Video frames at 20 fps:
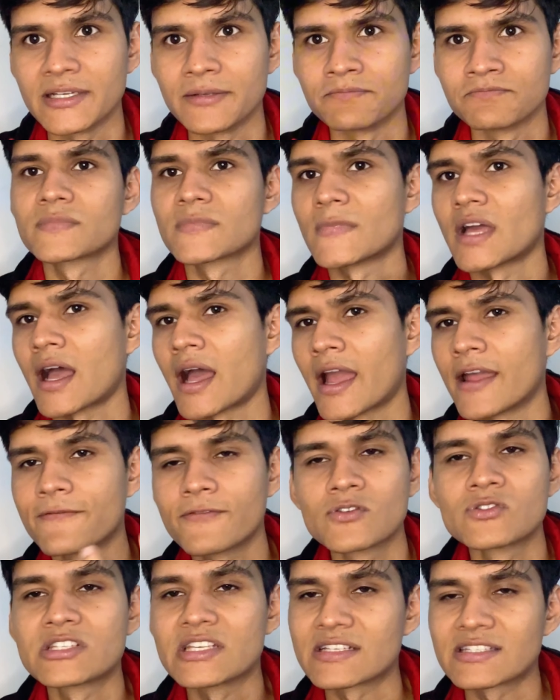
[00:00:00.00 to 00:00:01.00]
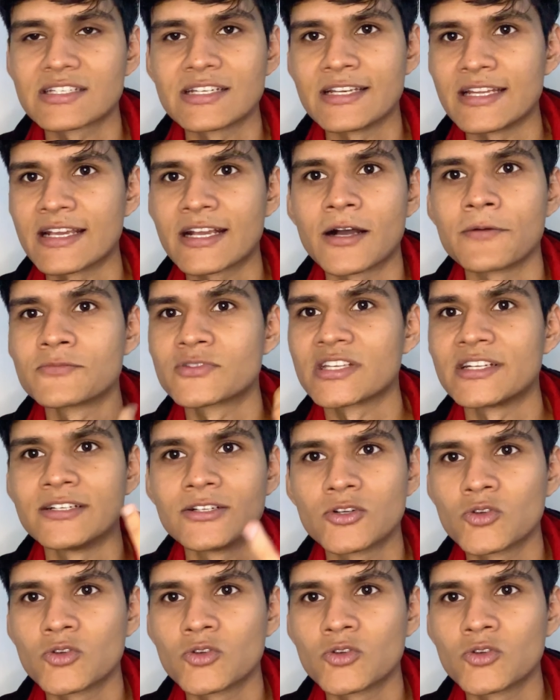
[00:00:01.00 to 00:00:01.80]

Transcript: The iPhone 16e comes in